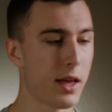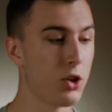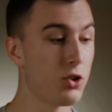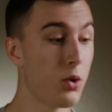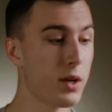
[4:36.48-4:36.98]
that
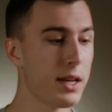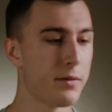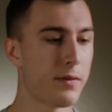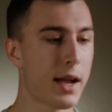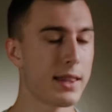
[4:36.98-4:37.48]
you don't need to
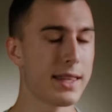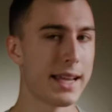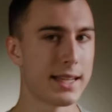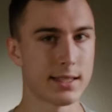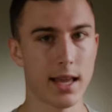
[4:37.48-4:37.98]
find the
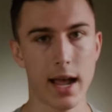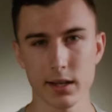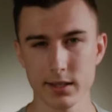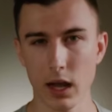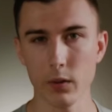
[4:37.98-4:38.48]

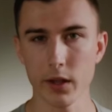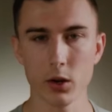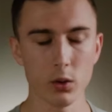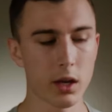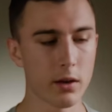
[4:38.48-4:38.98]
exact sound that
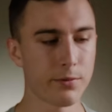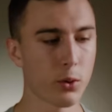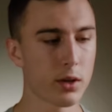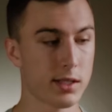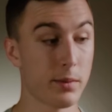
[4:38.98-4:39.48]
you're looking
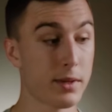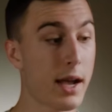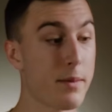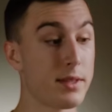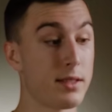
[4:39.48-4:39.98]
for.
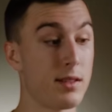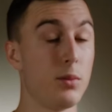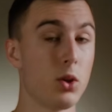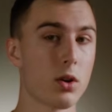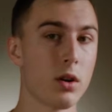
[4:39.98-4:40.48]
Sometimes
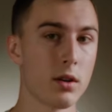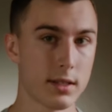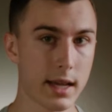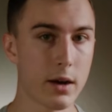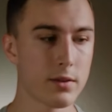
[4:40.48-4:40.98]
similar
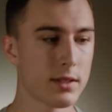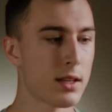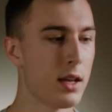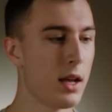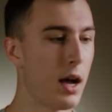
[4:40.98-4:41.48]

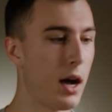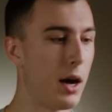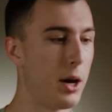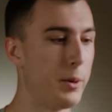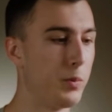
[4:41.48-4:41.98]
sounds
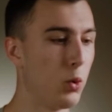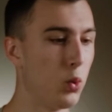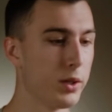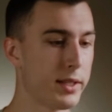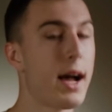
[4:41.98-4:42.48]

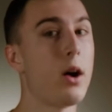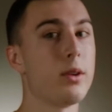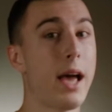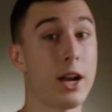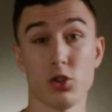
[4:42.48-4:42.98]
will
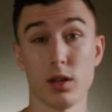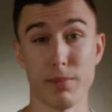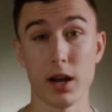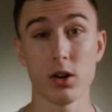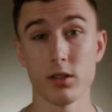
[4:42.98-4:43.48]
sound actually
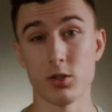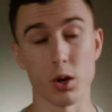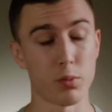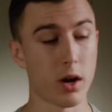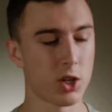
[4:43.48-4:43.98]
better and suit
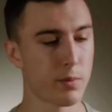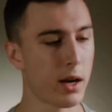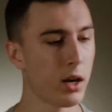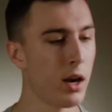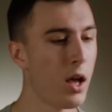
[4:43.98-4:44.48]
your project
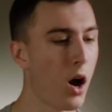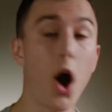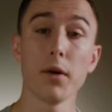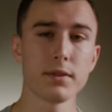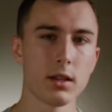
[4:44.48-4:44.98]
better.
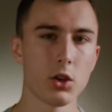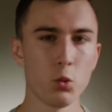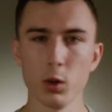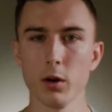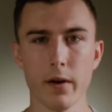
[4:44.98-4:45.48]
Often you
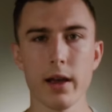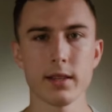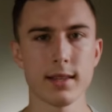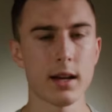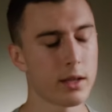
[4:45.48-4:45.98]
will find
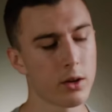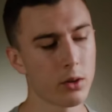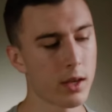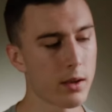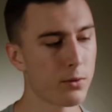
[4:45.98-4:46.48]
the sound that you're
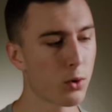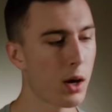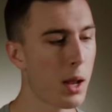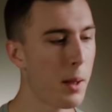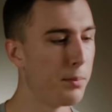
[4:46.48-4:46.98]
looking
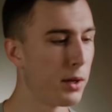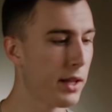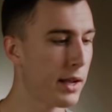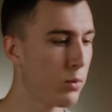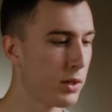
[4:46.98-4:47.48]
for, but
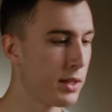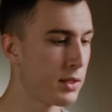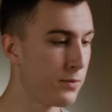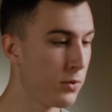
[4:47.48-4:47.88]
like with this